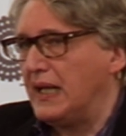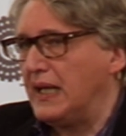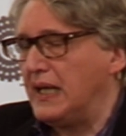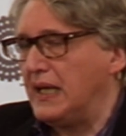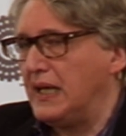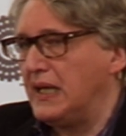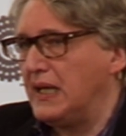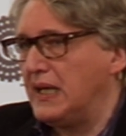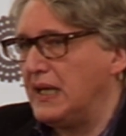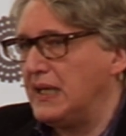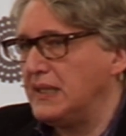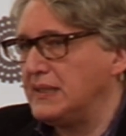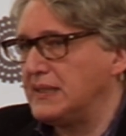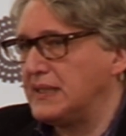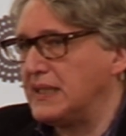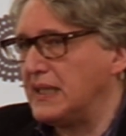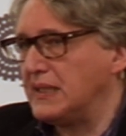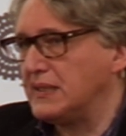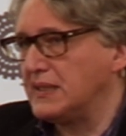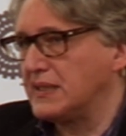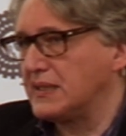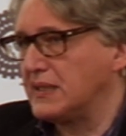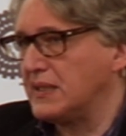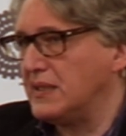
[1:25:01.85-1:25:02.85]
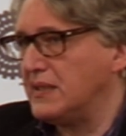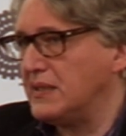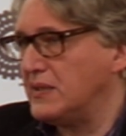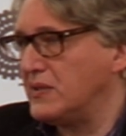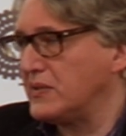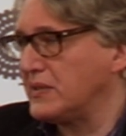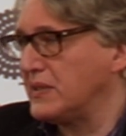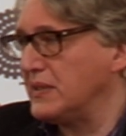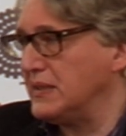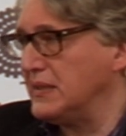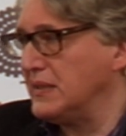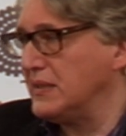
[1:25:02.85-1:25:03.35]
And that is
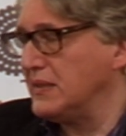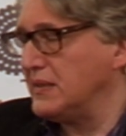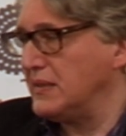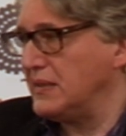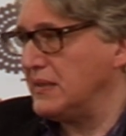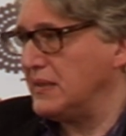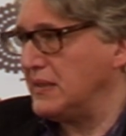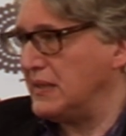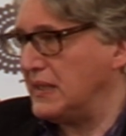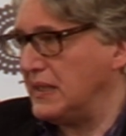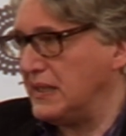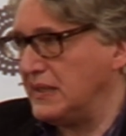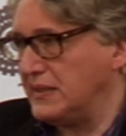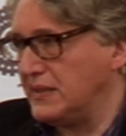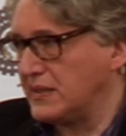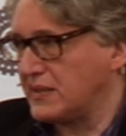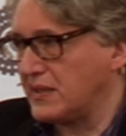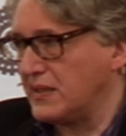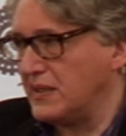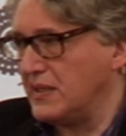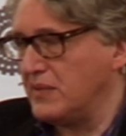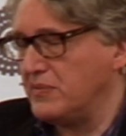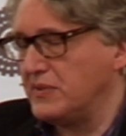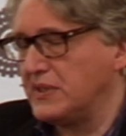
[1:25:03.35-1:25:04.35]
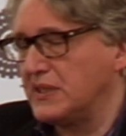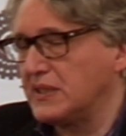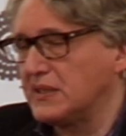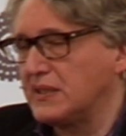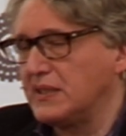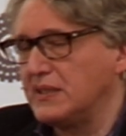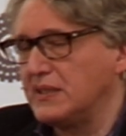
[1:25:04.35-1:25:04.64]
how I described it in